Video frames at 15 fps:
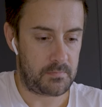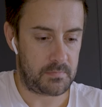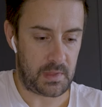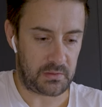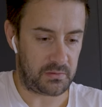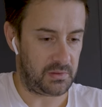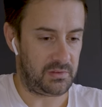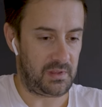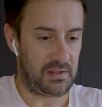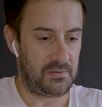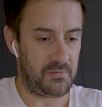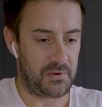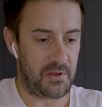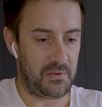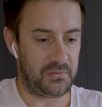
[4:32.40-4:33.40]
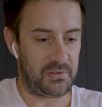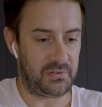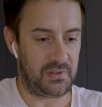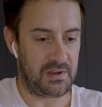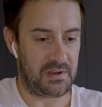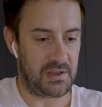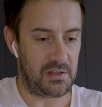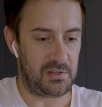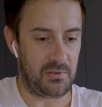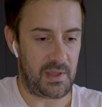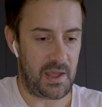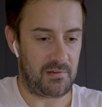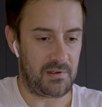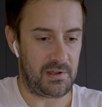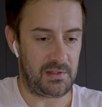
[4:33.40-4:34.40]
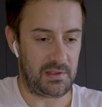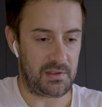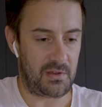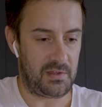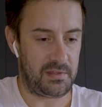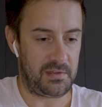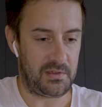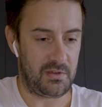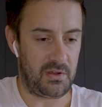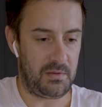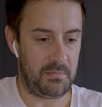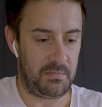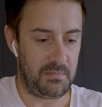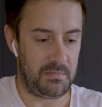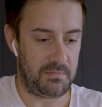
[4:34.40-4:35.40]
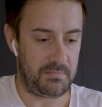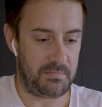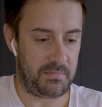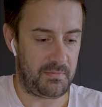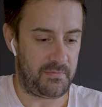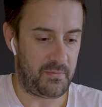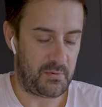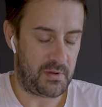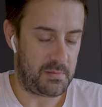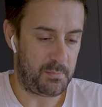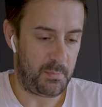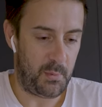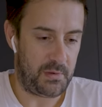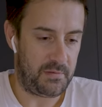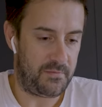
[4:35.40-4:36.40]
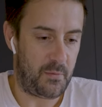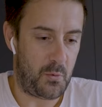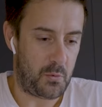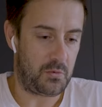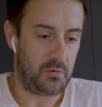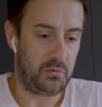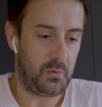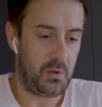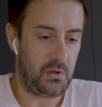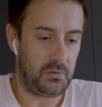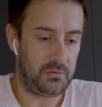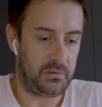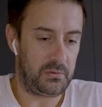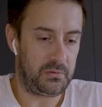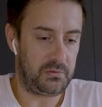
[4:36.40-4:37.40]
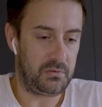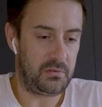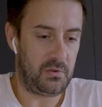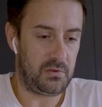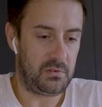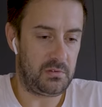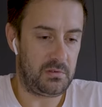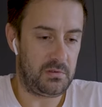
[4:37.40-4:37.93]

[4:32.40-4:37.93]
That's exactly what I was just going to go look at, right? Like, I think I'm 14.4 as well, so it's not.